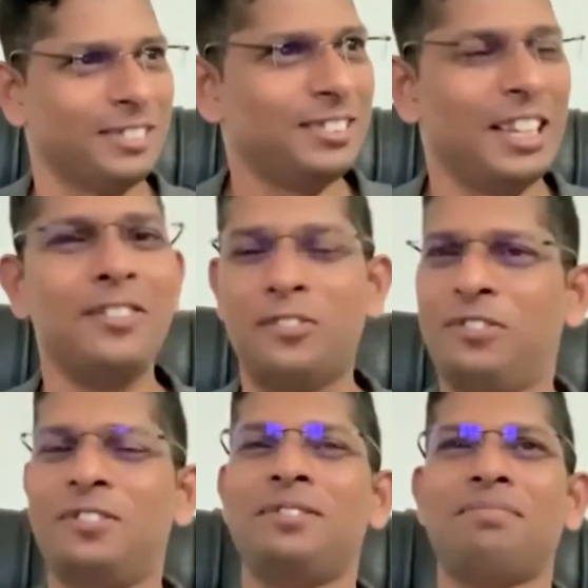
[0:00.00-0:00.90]

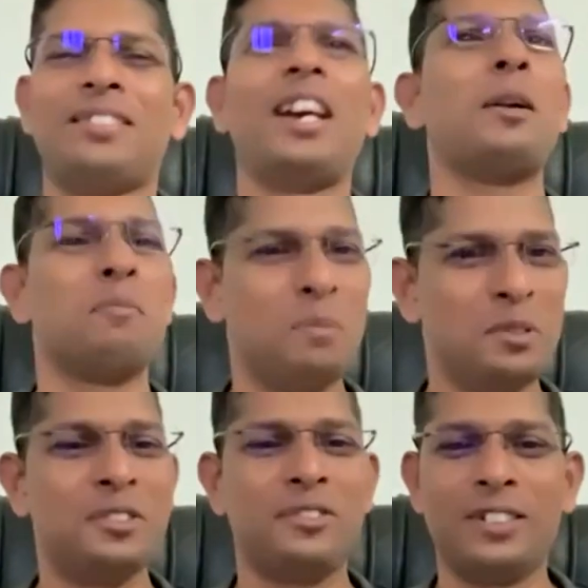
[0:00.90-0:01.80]
self, I am
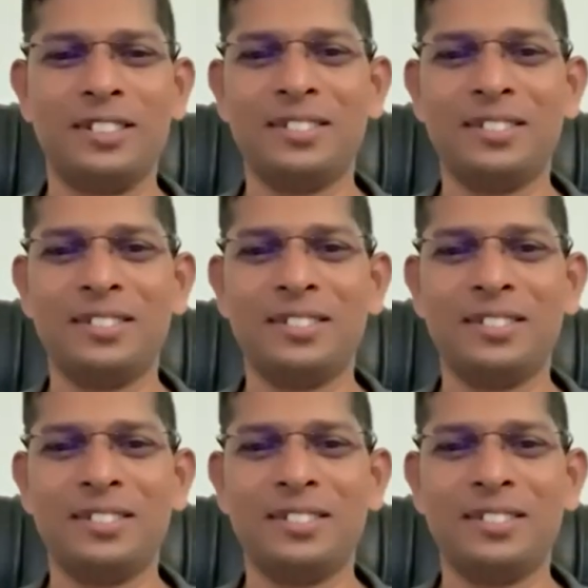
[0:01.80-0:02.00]
beautiful?